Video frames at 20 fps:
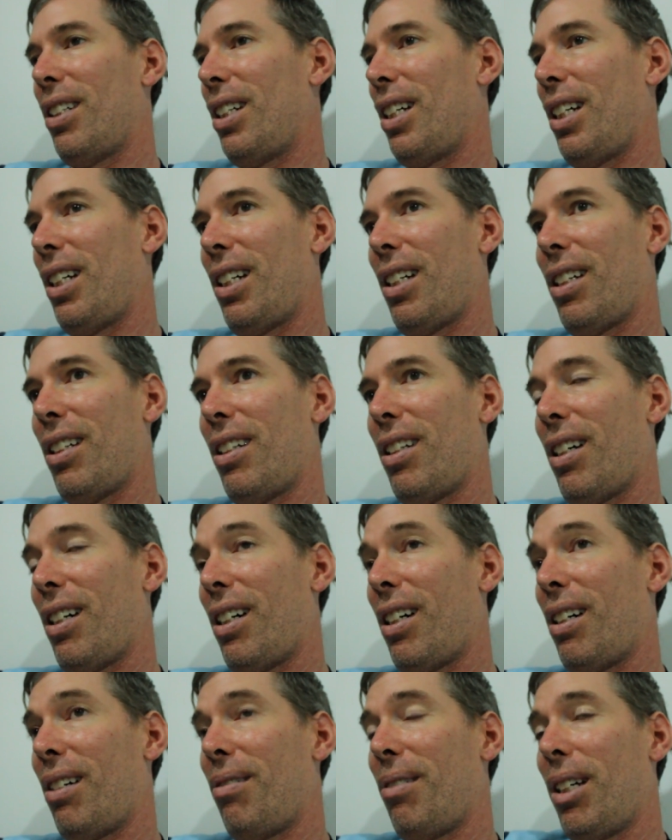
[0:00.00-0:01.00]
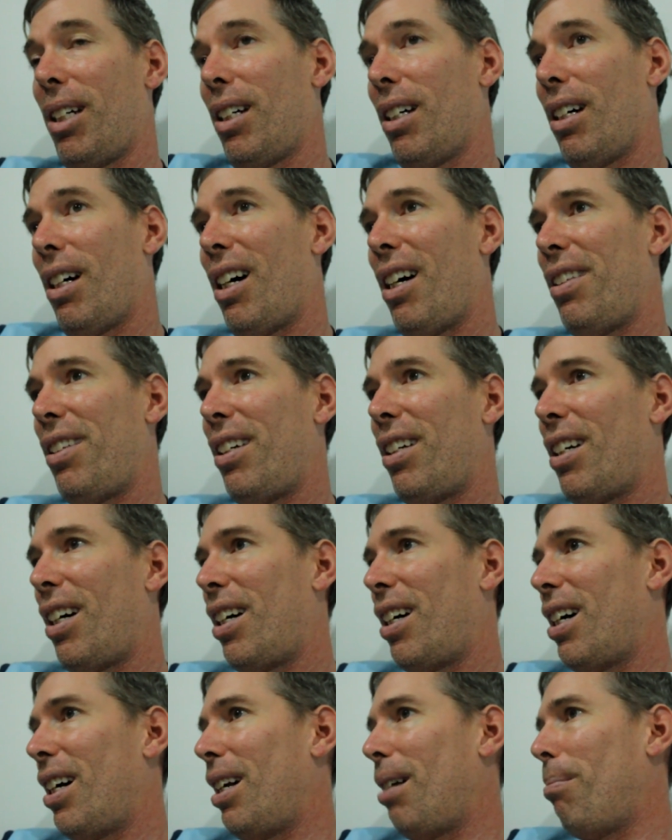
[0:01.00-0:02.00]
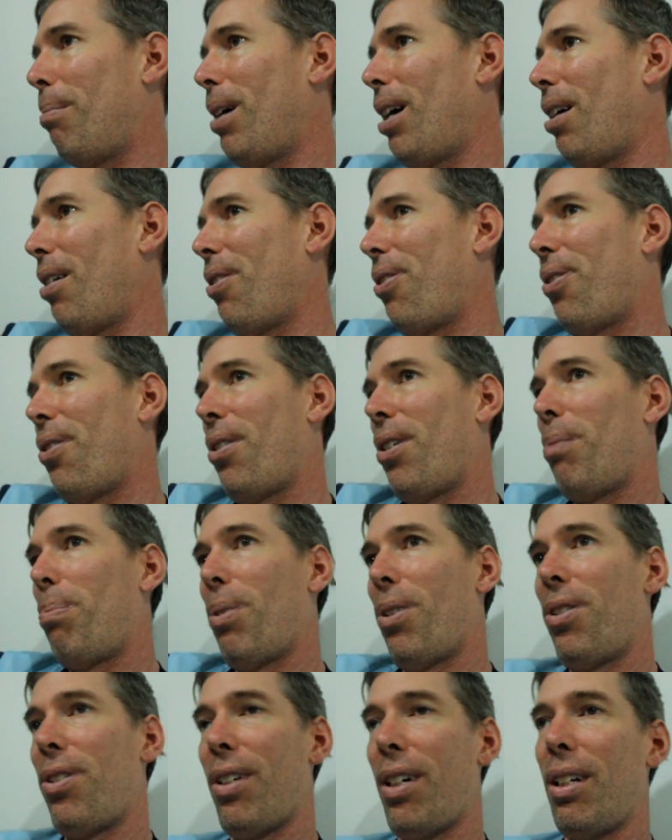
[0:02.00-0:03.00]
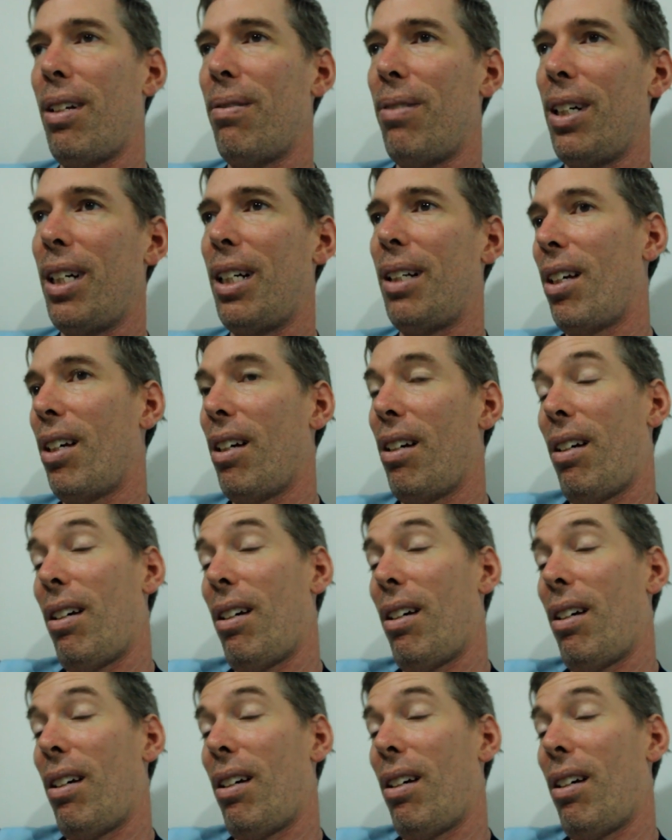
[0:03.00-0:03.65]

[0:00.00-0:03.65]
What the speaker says: And I think I got about 30% of it.